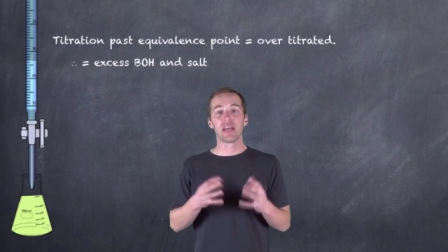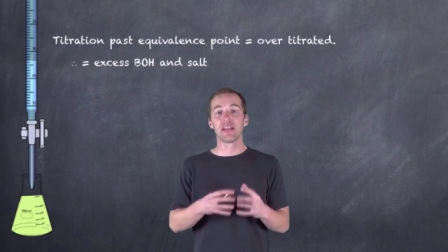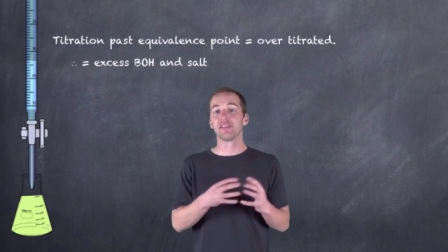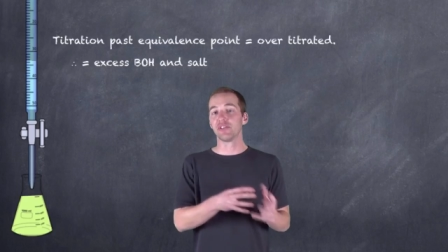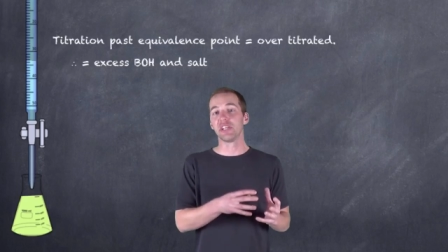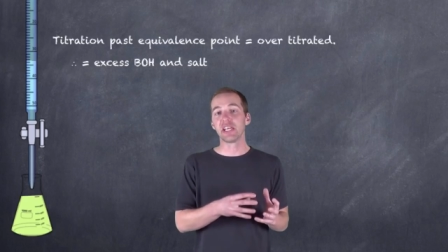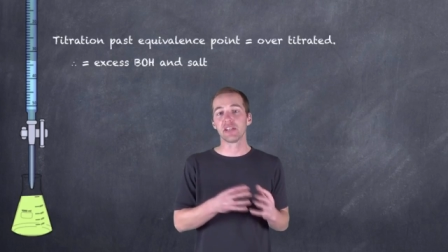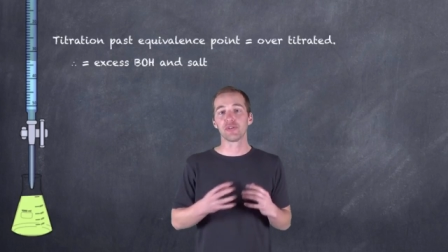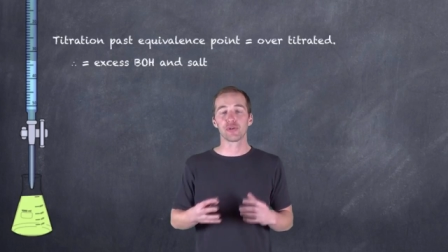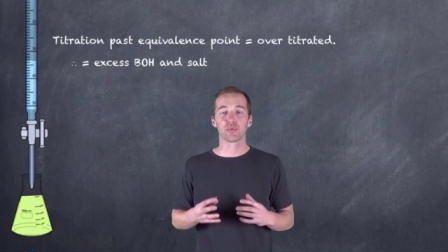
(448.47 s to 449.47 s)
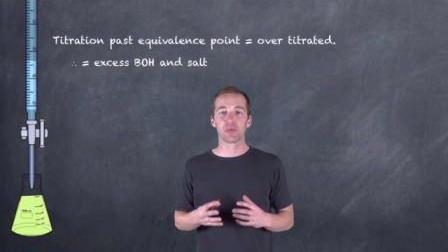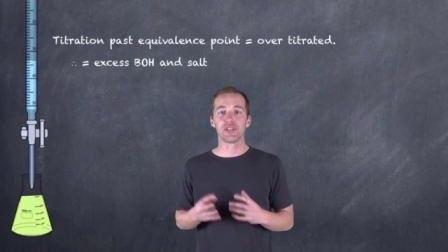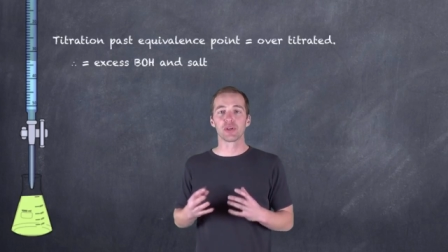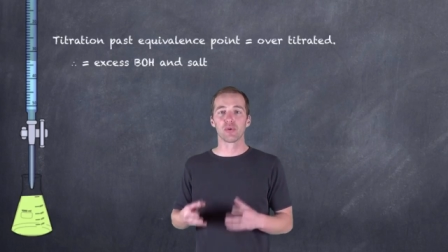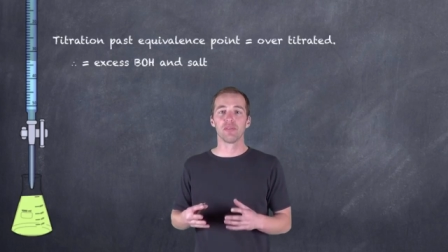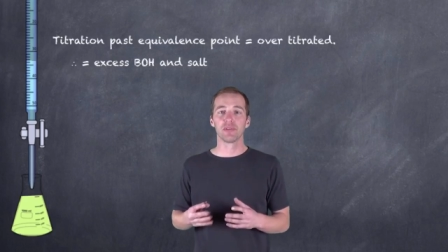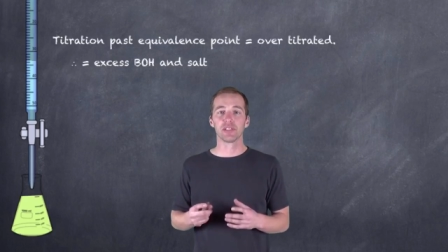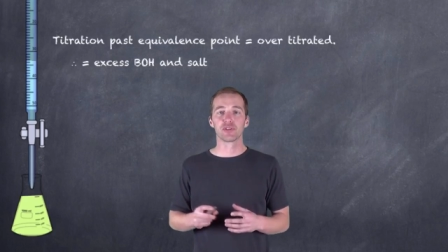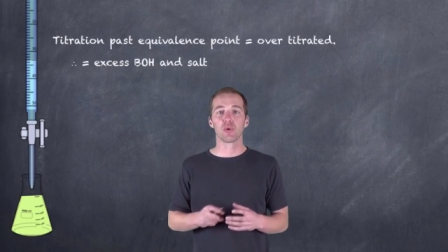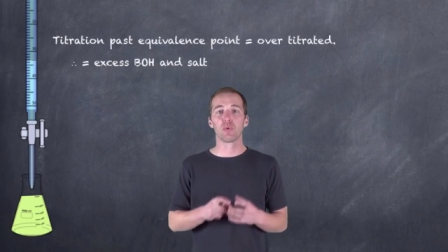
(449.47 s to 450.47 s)
than is needed to reach
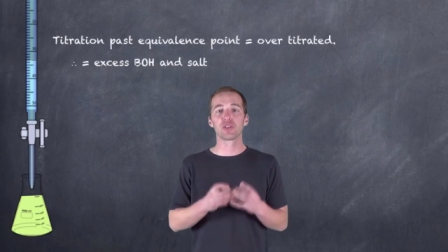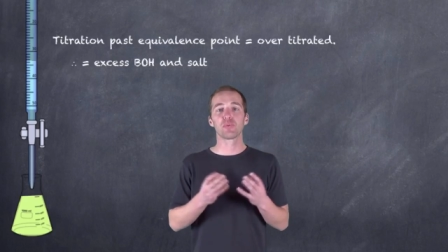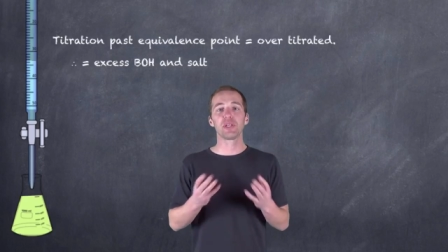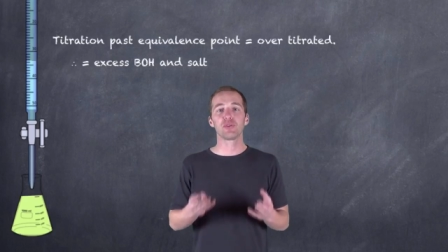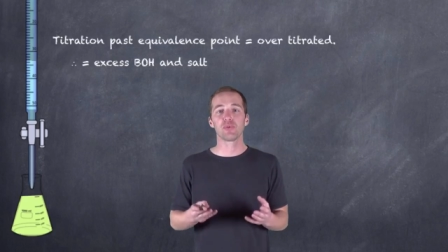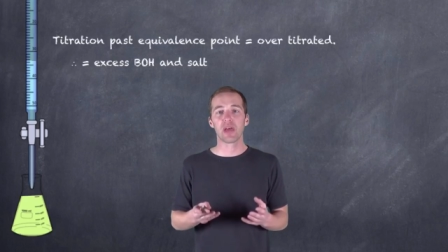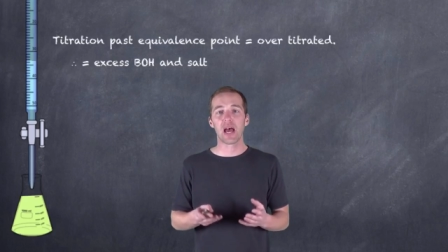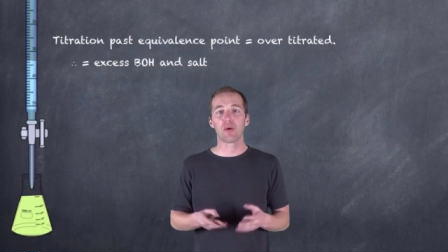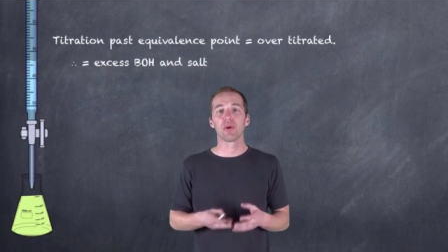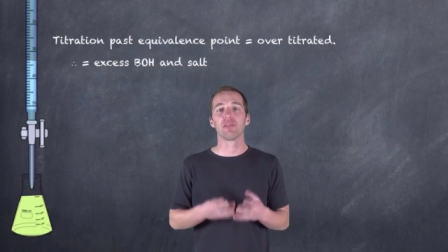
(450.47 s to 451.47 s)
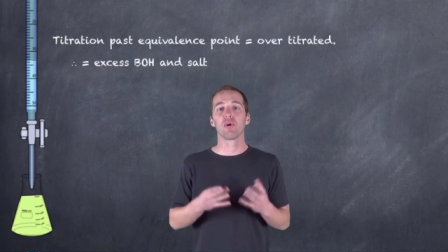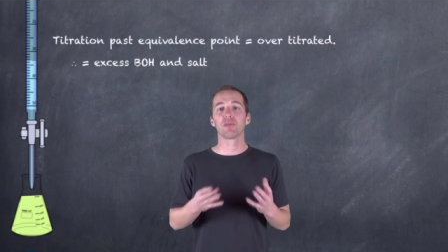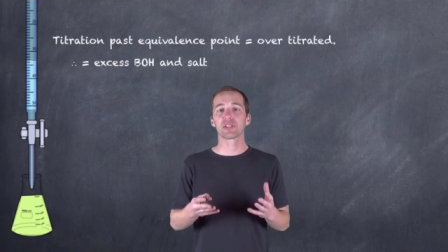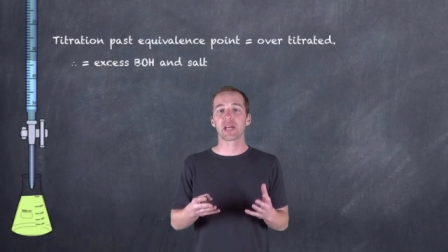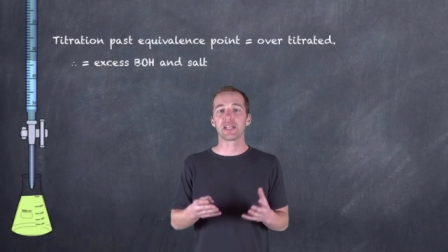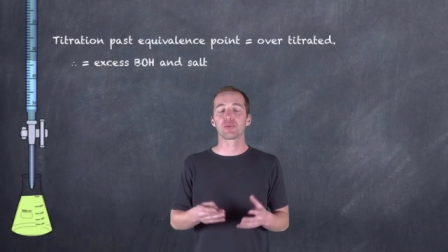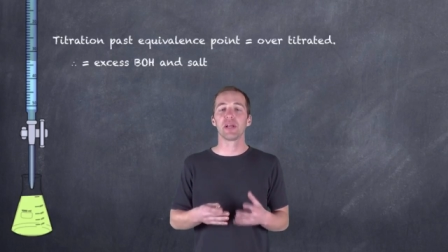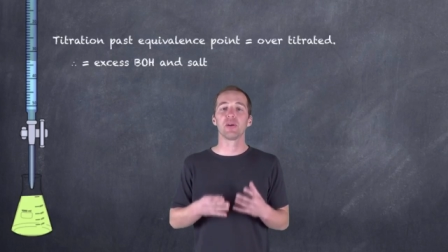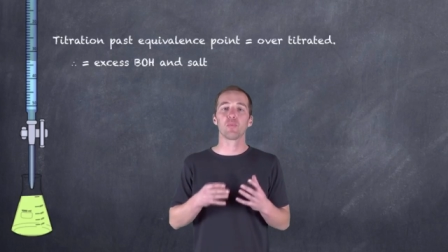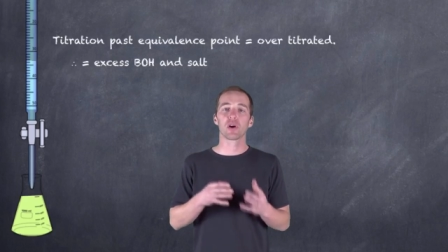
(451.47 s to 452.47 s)
equivalence. So once we do that, we have over
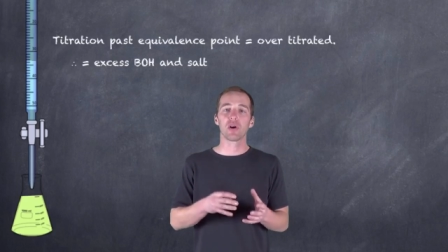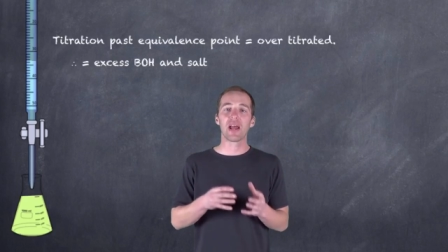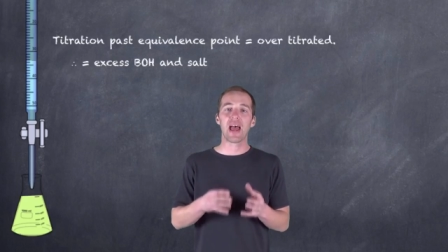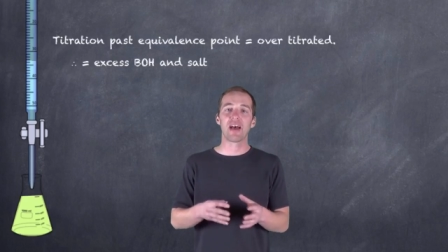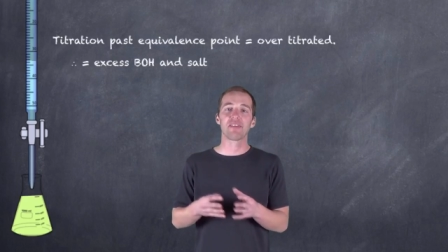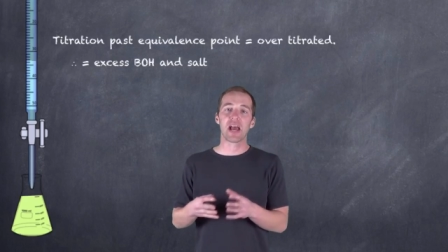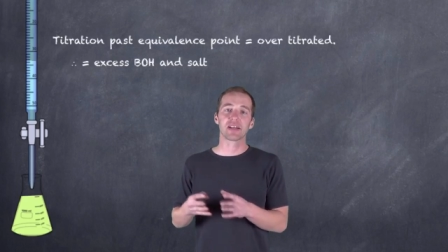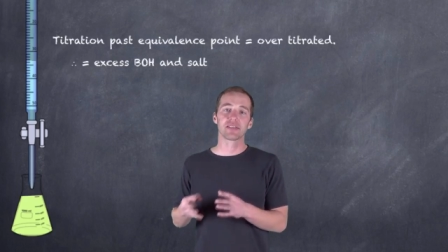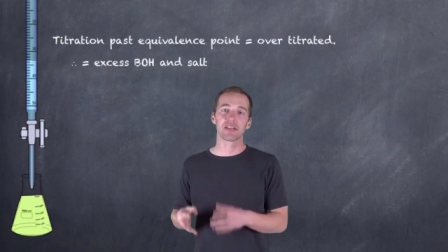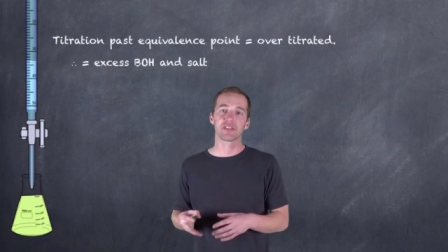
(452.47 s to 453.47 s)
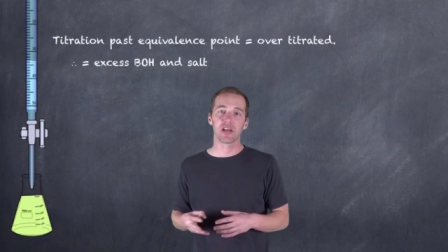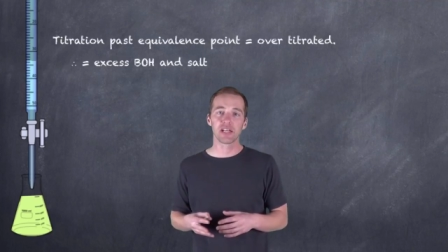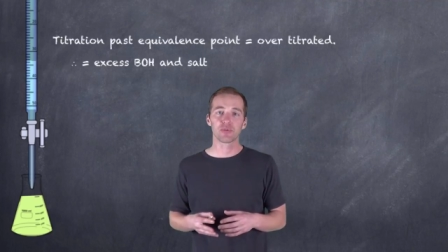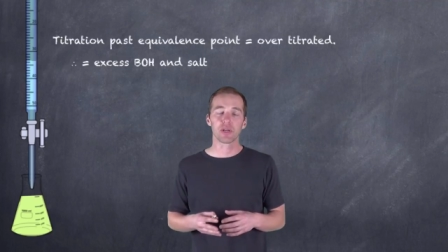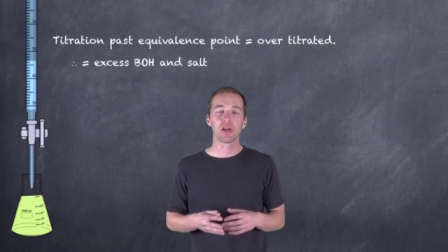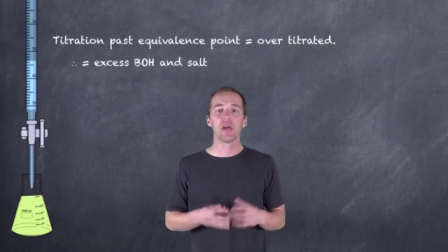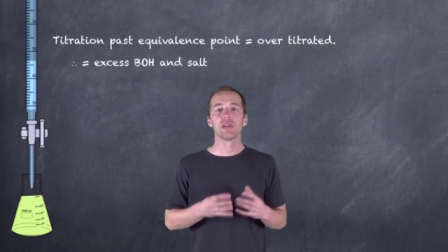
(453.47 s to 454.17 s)
titrated and we're going to have excess titrant.